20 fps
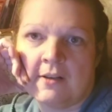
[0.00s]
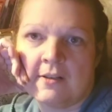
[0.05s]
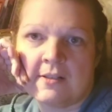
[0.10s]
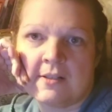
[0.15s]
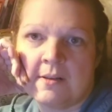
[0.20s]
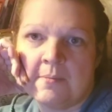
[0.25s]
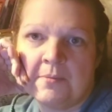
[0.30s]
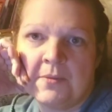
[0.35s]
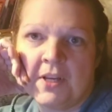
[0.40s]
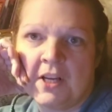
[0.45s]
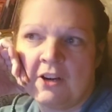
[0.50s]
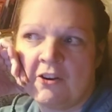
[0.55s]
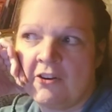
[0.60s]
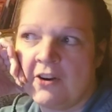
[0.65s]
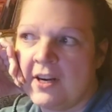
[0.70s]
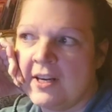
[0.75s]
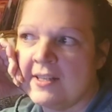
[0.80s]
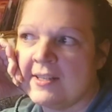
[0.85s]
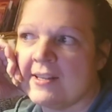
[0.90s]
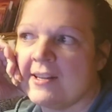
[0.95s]
or something
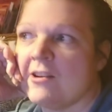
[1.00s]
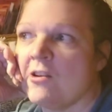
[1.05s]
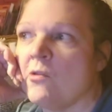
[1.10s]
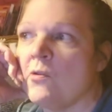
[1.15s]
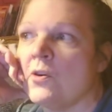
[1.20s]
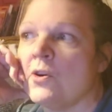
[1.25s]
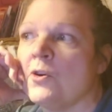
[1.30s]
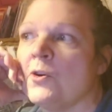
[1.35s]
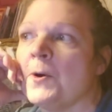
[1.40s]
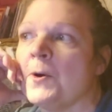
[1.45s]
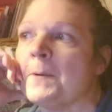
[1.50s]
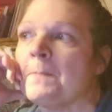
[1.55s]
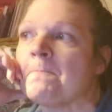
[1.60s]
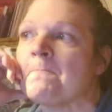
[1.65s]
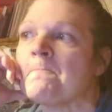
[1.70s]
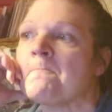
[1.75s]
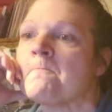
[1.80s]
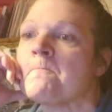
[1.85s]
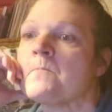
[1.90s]
crazy going on.